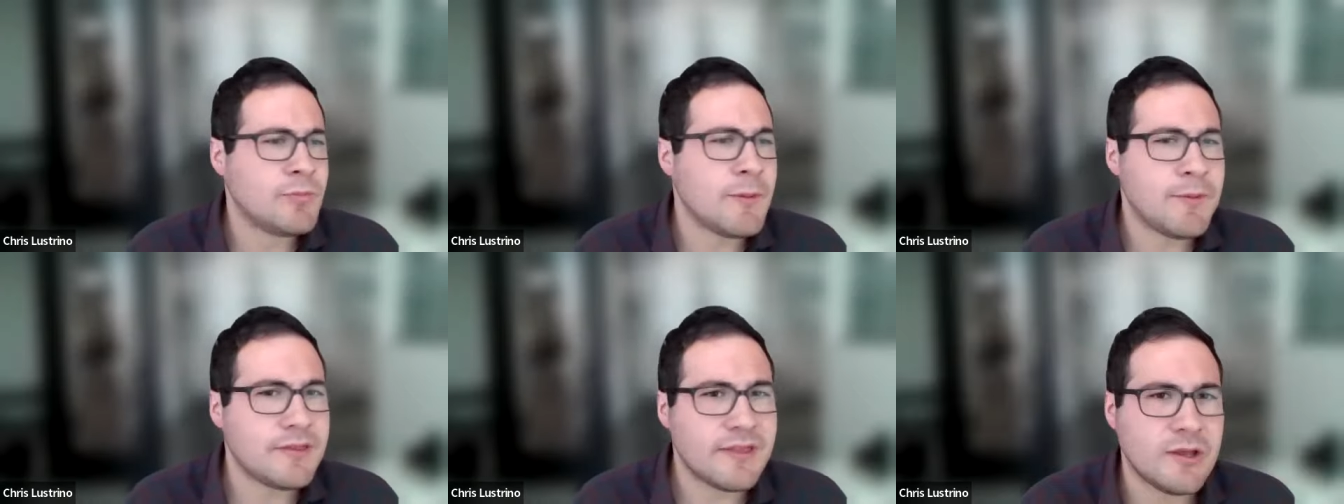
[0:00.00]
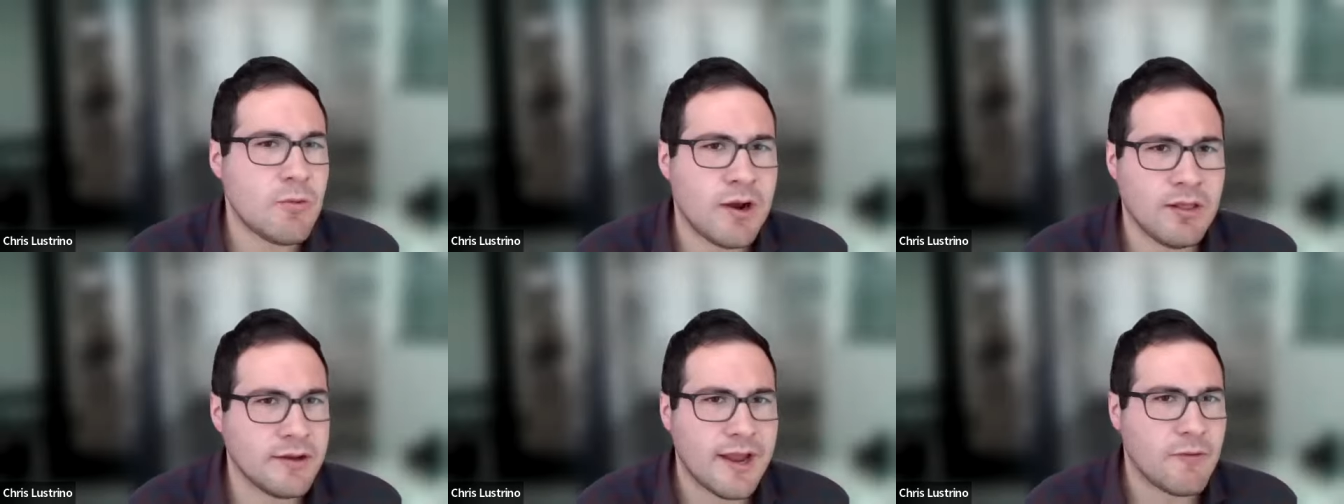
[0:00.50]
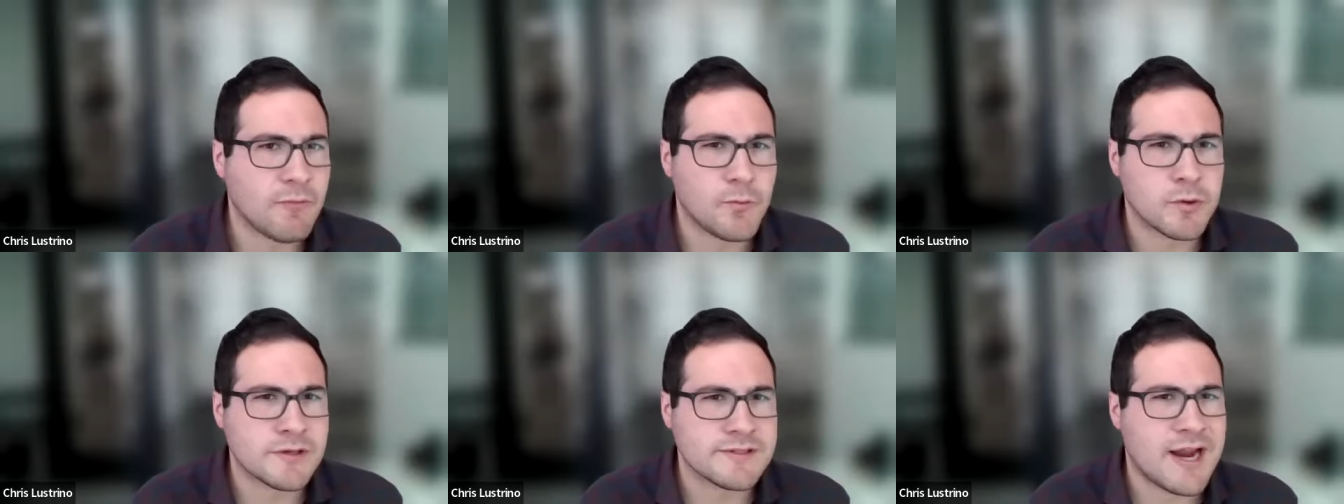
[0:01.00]
the big thing you want to look out
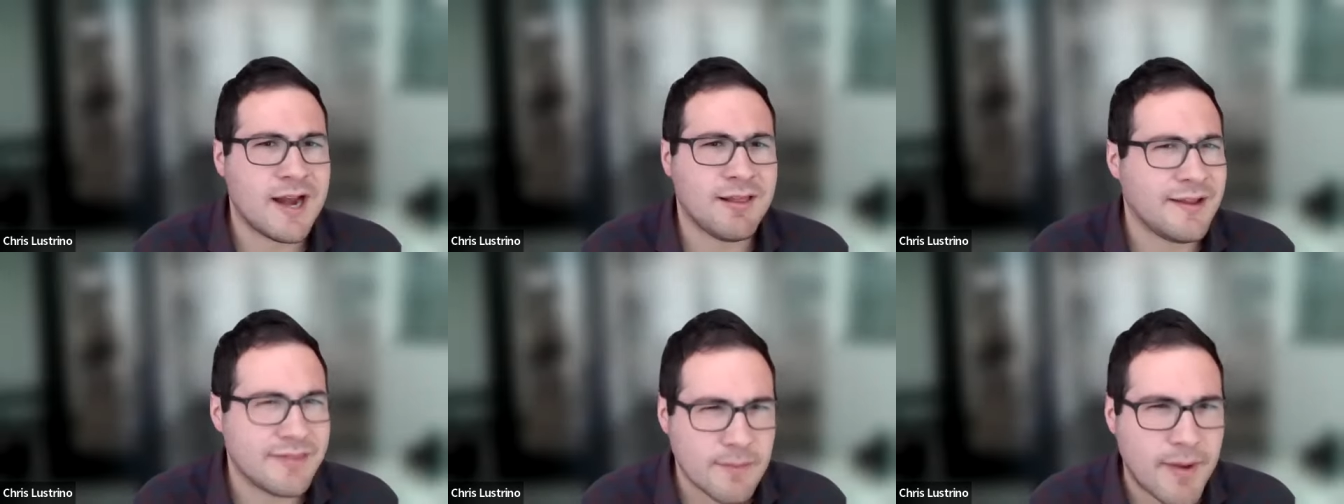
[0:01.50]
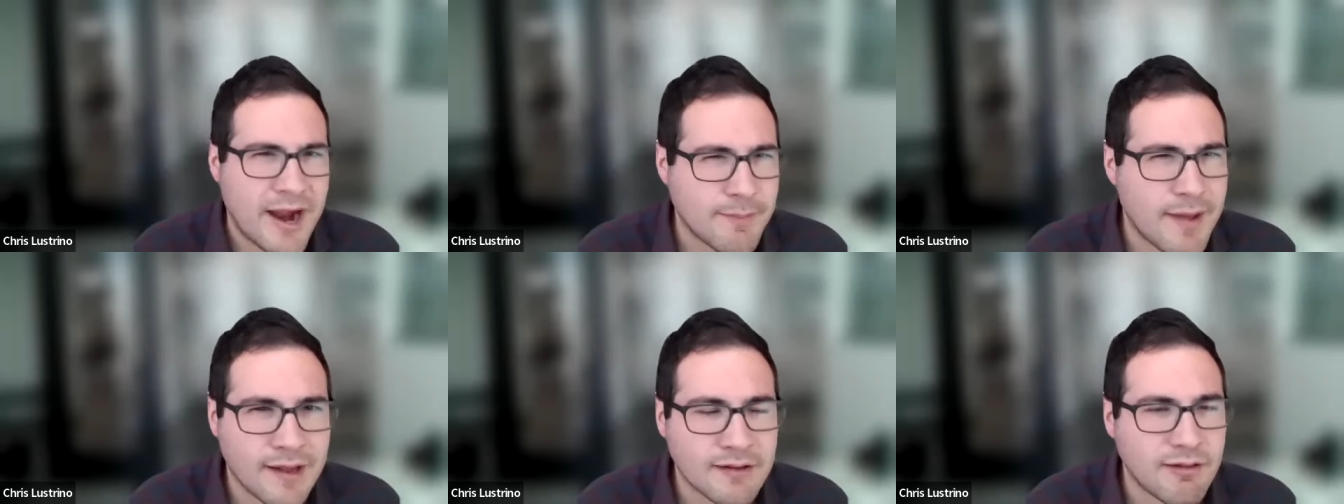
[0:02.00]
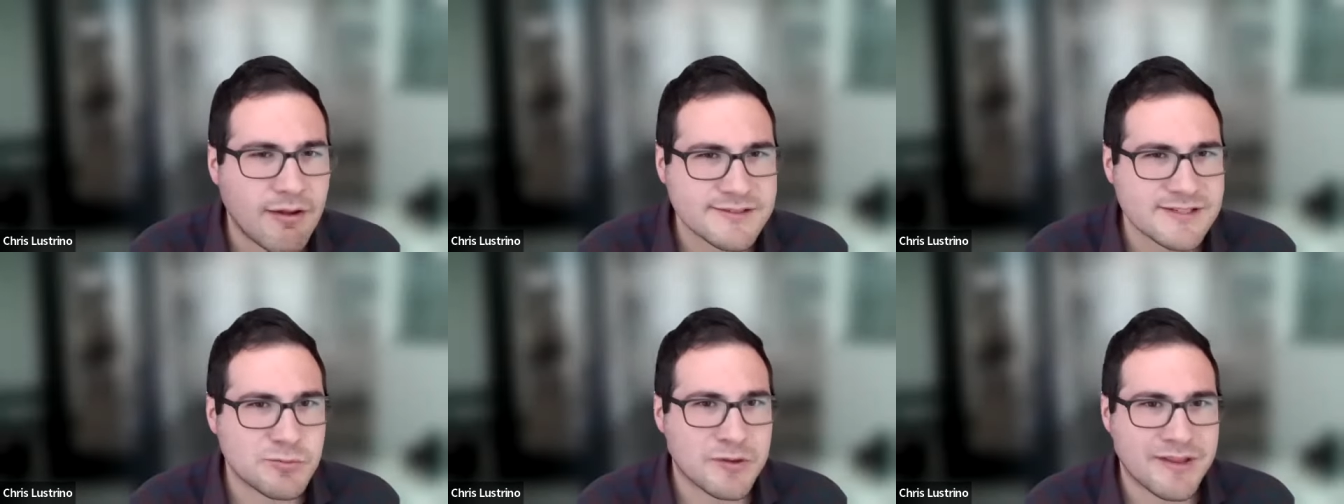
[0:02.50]
for is kind of like the buyback
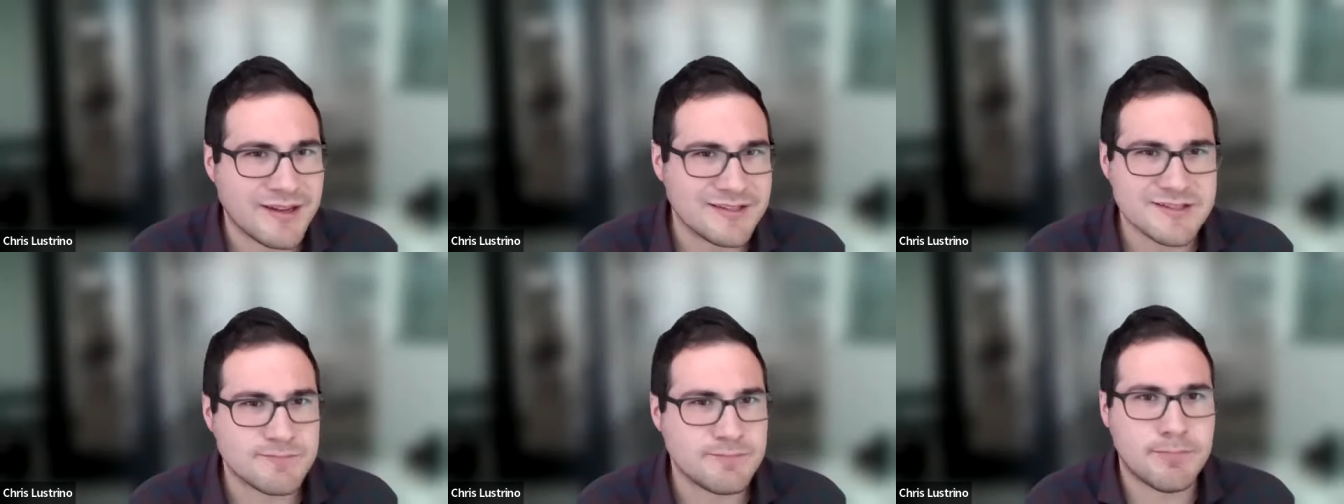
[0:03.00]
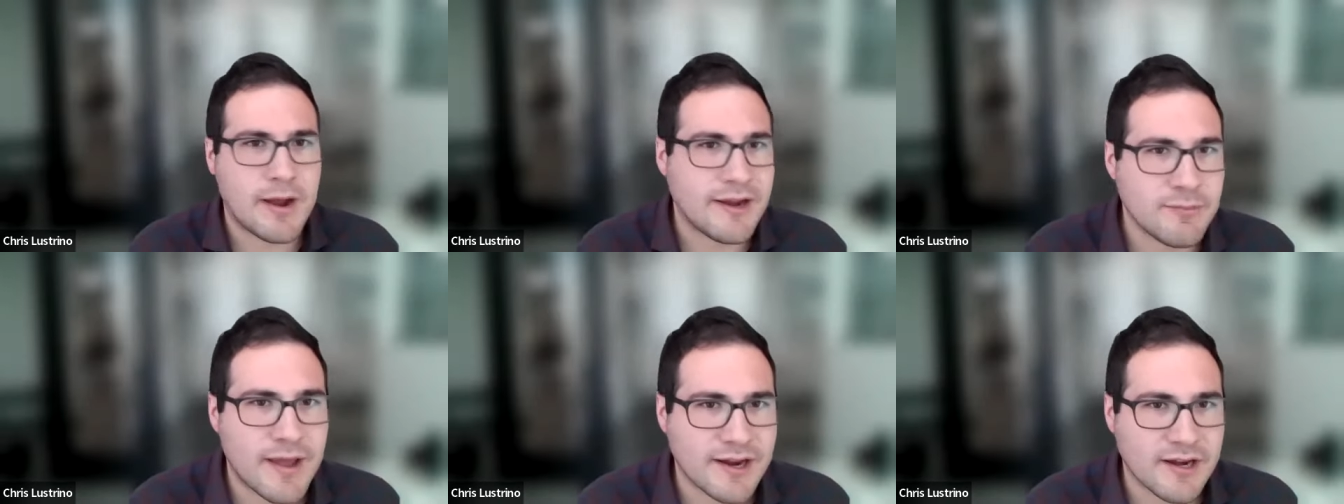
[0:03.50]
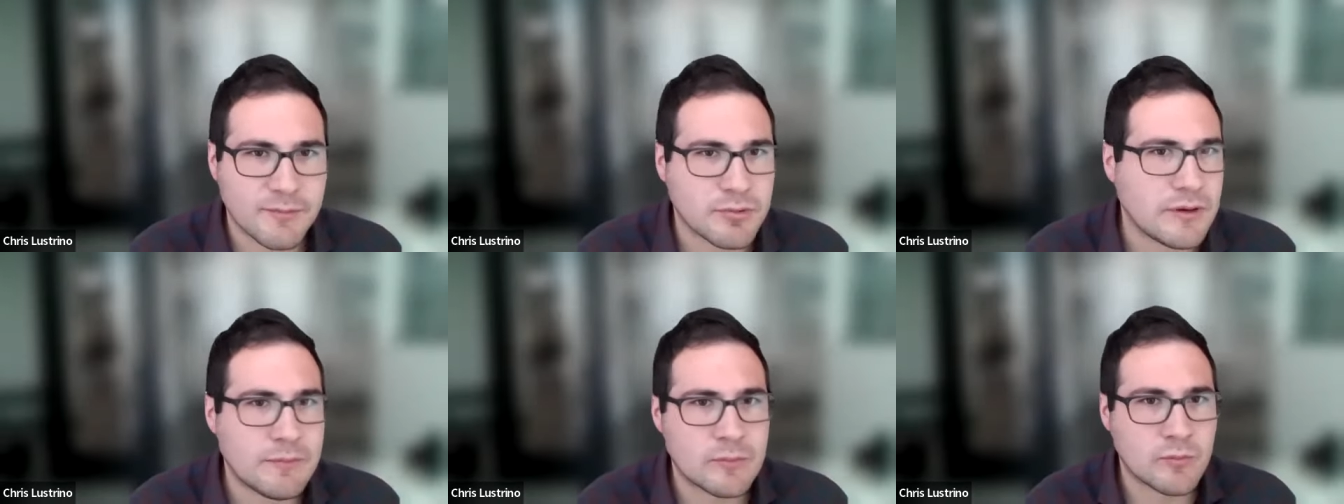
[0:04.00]
clauses where they could just buy you back at a
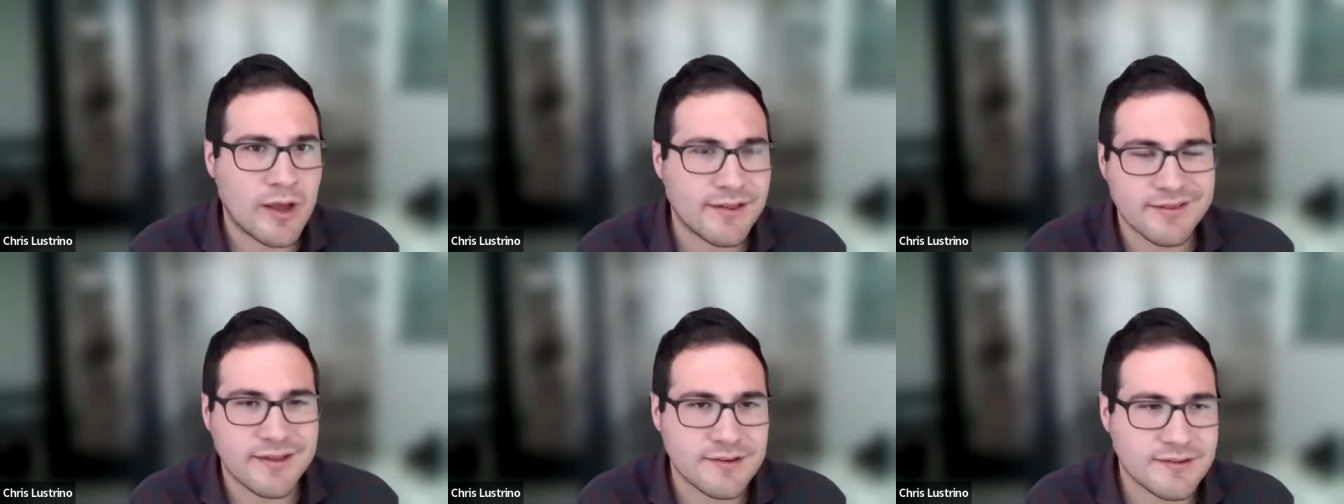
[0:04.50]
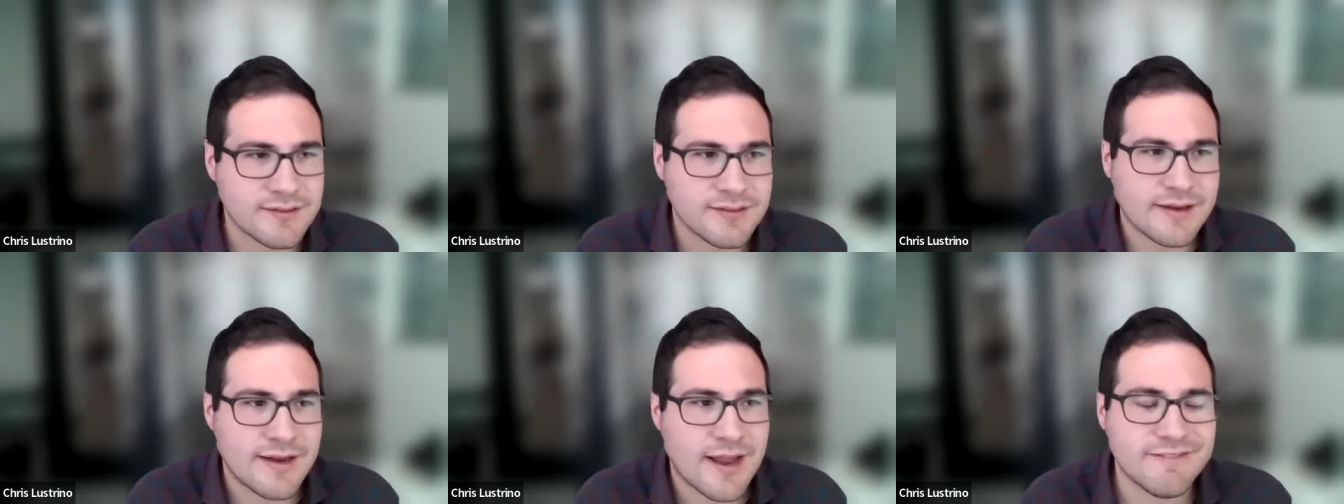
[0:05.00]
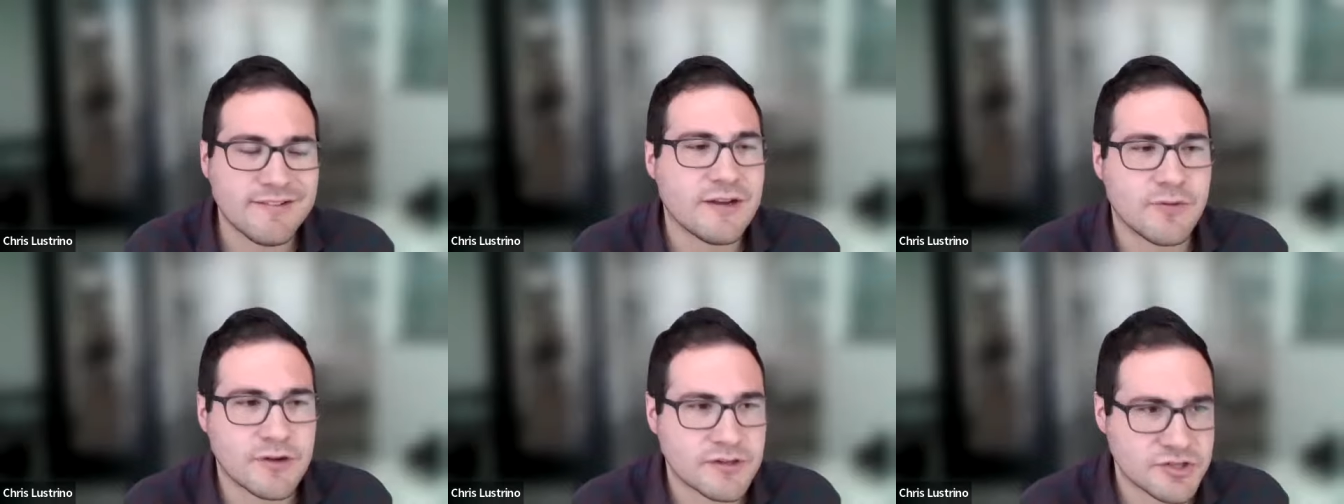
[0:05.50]
premium rather than than have you
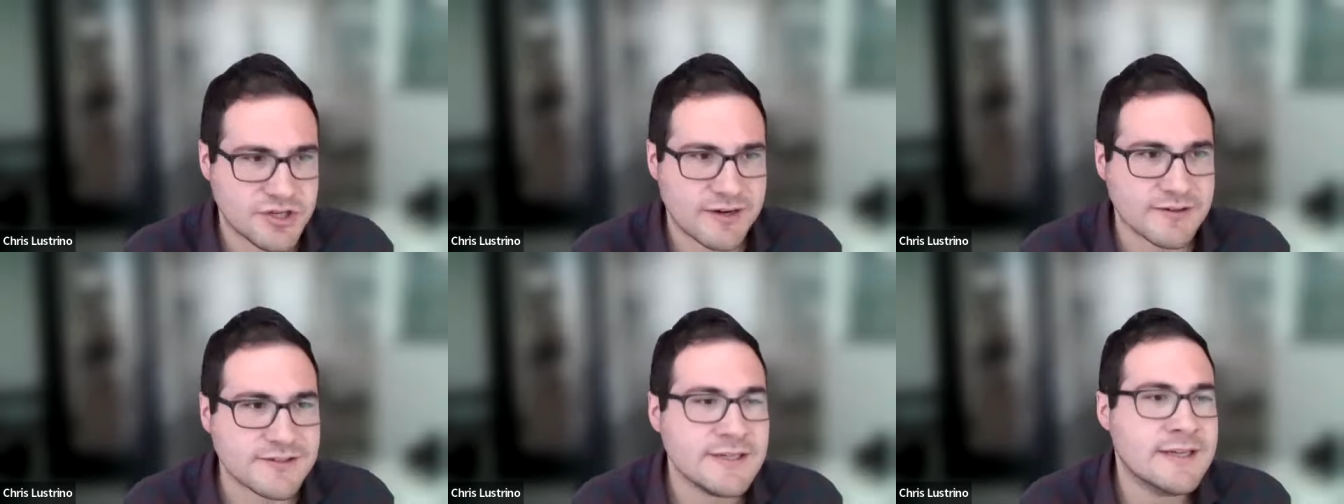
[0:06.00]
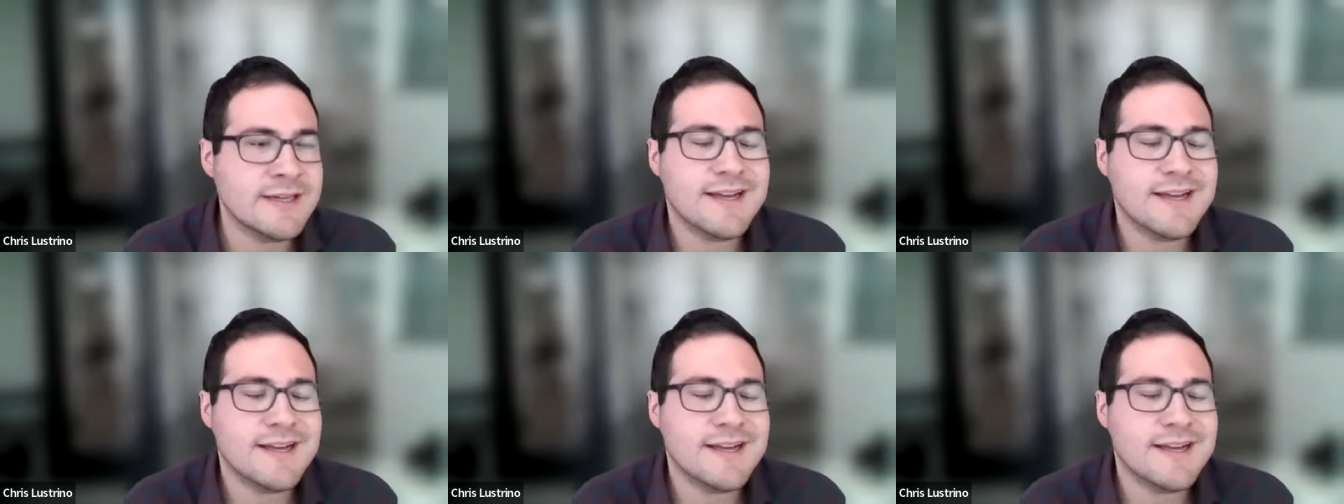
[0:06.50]
convert to shares